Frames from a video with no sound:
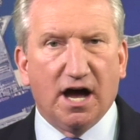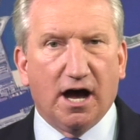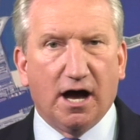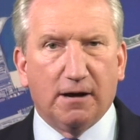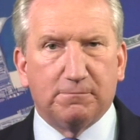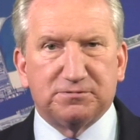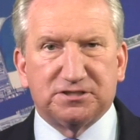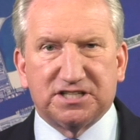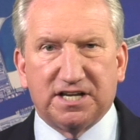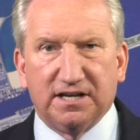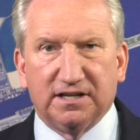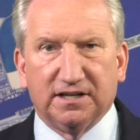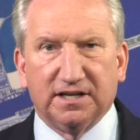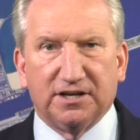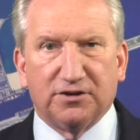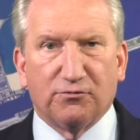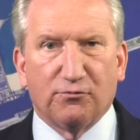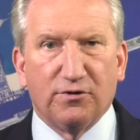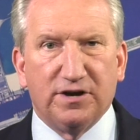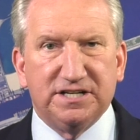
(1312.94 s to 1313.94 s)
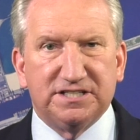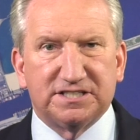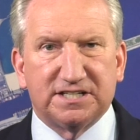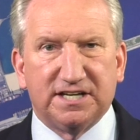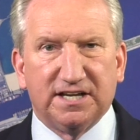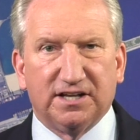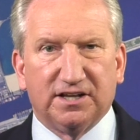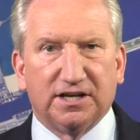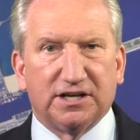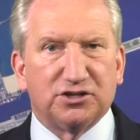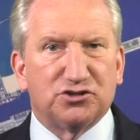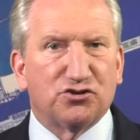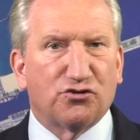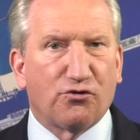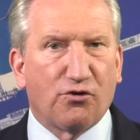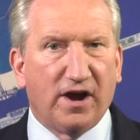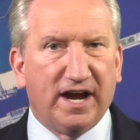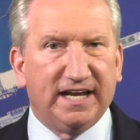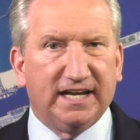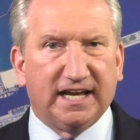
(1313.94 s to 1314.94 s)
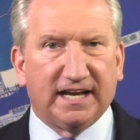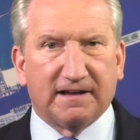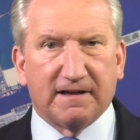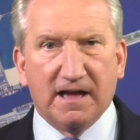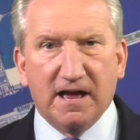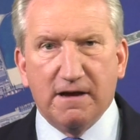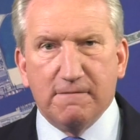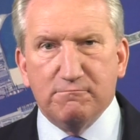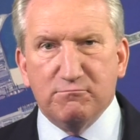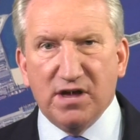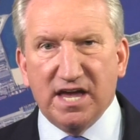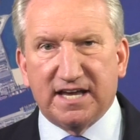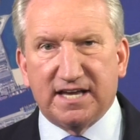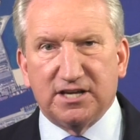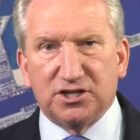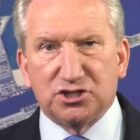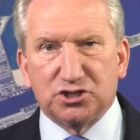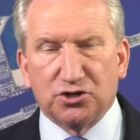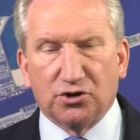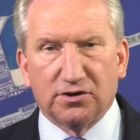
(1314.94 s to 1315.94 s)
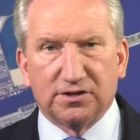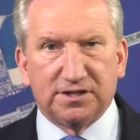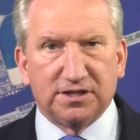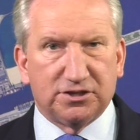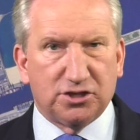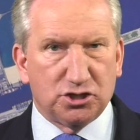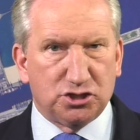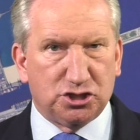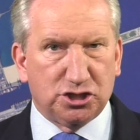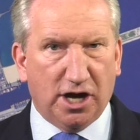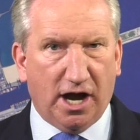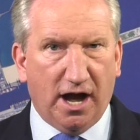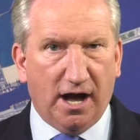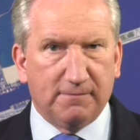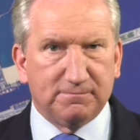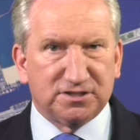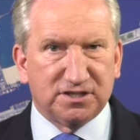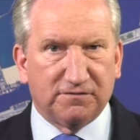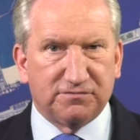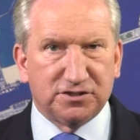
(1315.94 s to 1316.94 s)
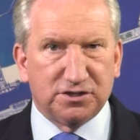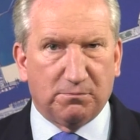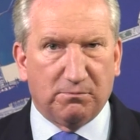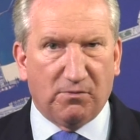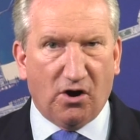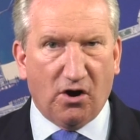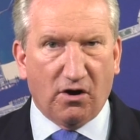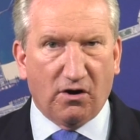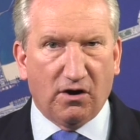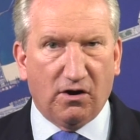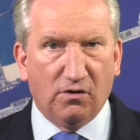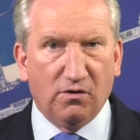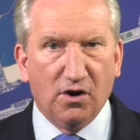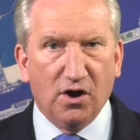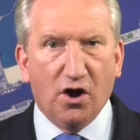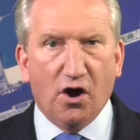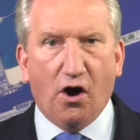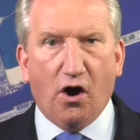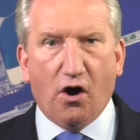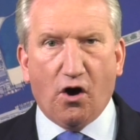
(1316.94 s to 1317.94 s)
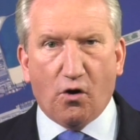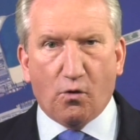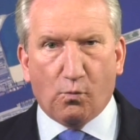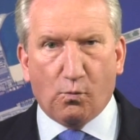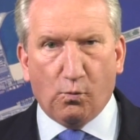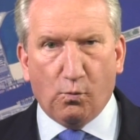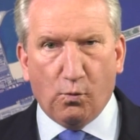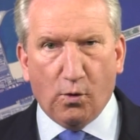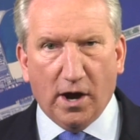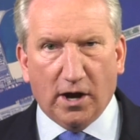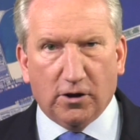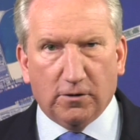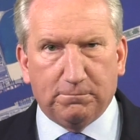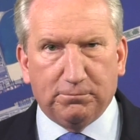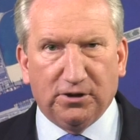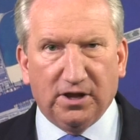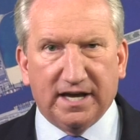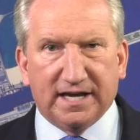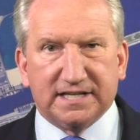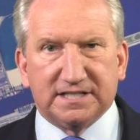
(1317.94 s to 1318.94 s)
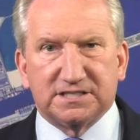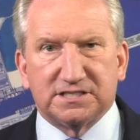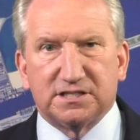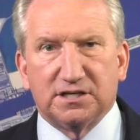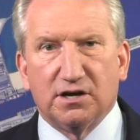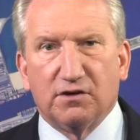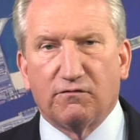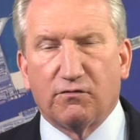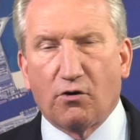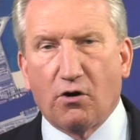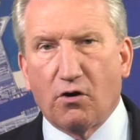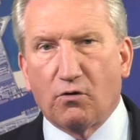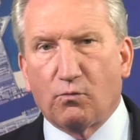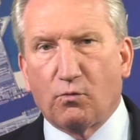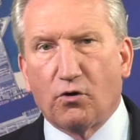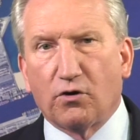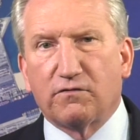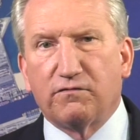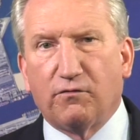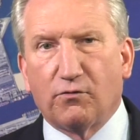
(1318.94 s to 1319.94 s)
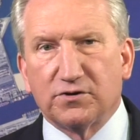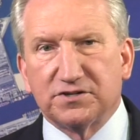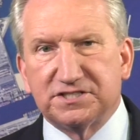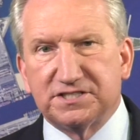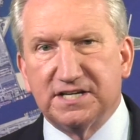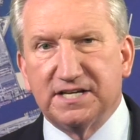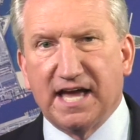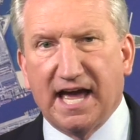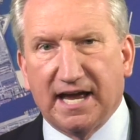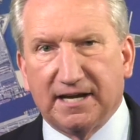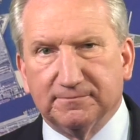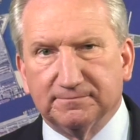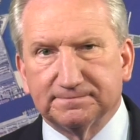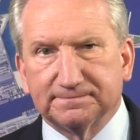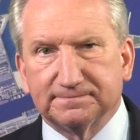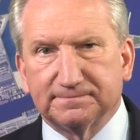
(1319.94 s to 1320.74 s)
Upskilling, reskilling, training, making sure that the jobs of tomorrow are well placed for our workforce today.